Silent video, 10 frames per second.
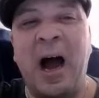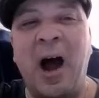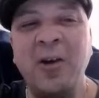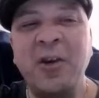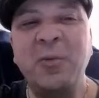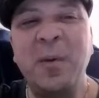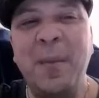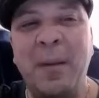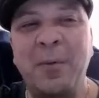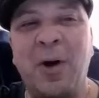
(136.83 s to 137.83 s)
how do you
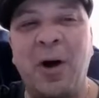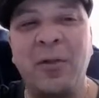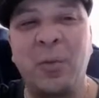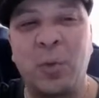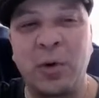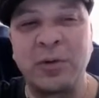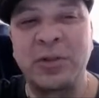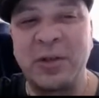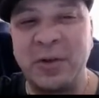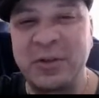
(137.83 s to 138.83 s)
remember all the
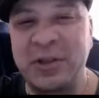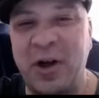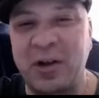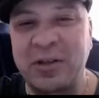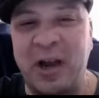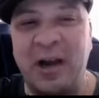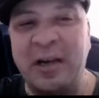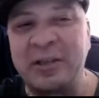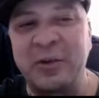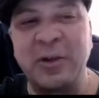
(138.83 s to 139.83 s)
words to those songs?
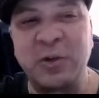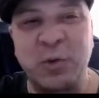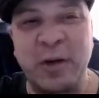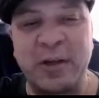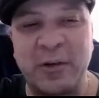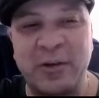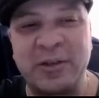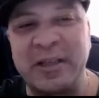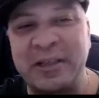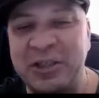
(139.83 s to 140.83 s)
Is there a trick, or
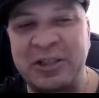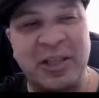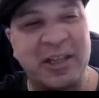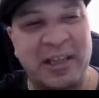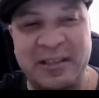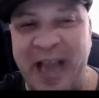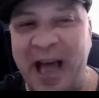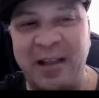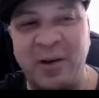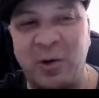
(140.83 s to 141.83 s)
is it just like a
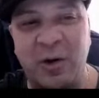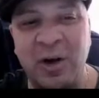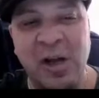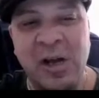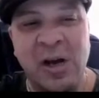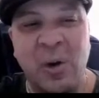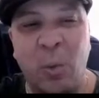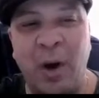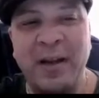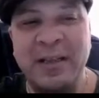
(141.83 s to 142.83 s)
talent, or
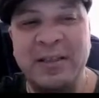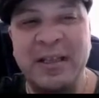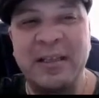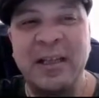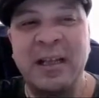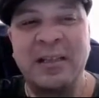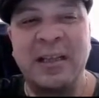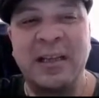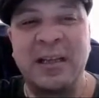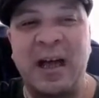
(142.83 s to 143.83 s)
what is it
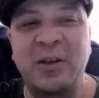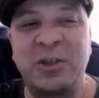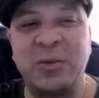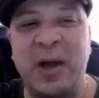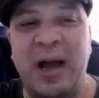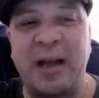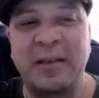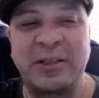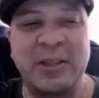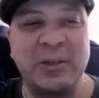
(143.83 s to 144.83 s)
that allows you
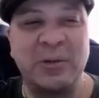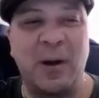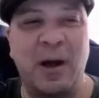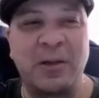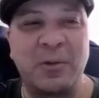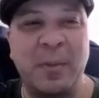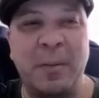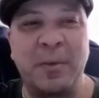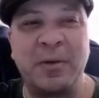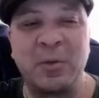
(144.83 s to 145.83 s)
guys to
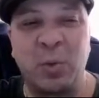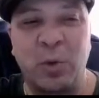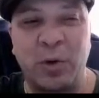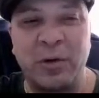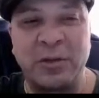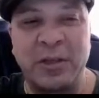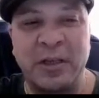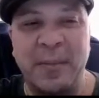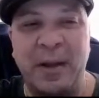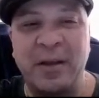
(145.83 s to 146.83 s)
remember the words
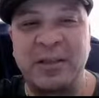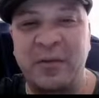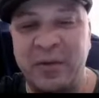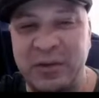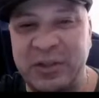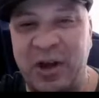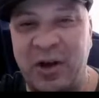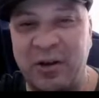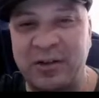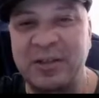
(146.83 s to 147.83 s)
and the melodies of those
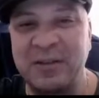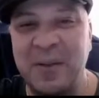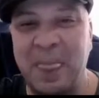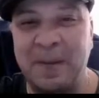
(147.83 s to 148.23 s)
songs?